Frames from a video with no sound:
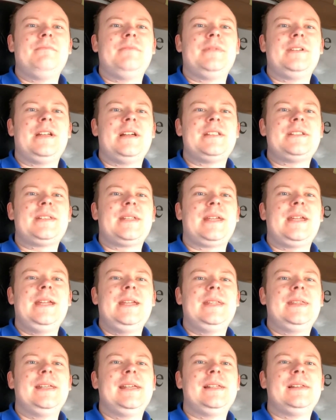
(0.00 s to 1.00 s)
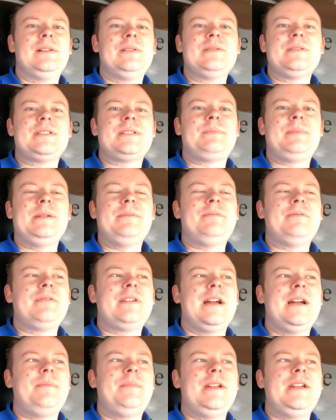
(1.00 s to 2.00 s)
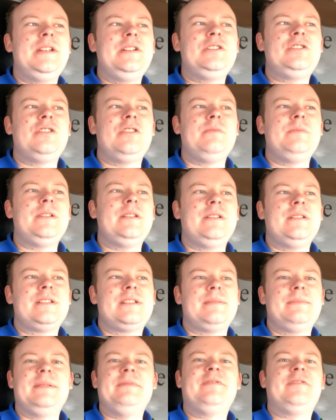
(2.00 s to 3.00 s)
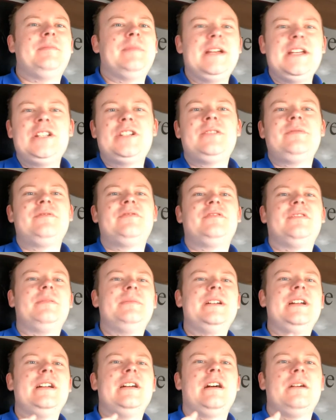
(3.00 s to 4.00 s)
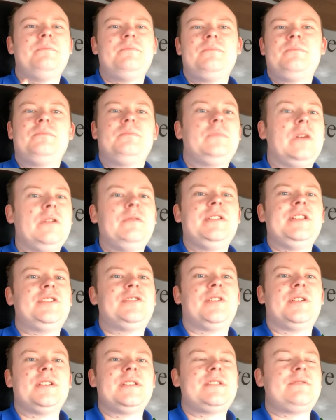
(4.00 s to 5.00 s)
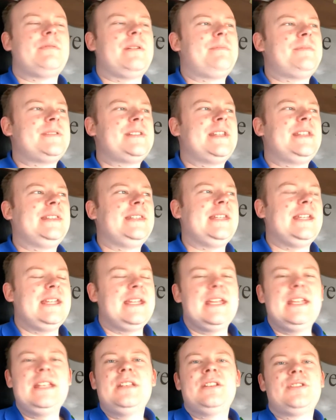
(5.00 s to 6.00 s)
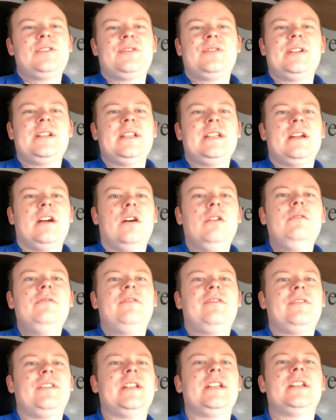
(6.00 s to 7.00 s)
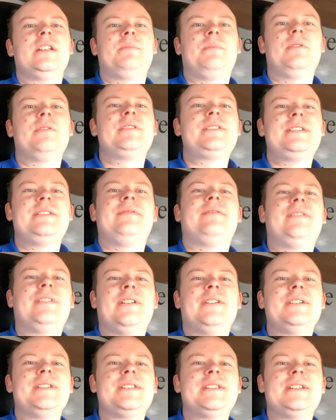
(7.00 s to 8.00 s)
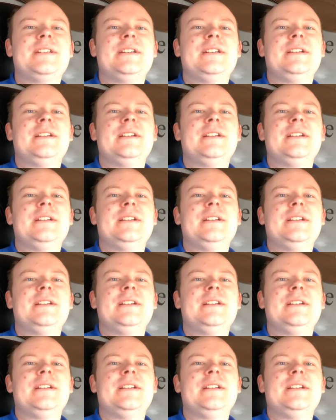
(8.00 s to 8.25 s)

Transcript: And that's a key thing. As long as people get a bit of enjoyment, some information from it, I'm only trying to represent the industry, hopefully, in a positive light.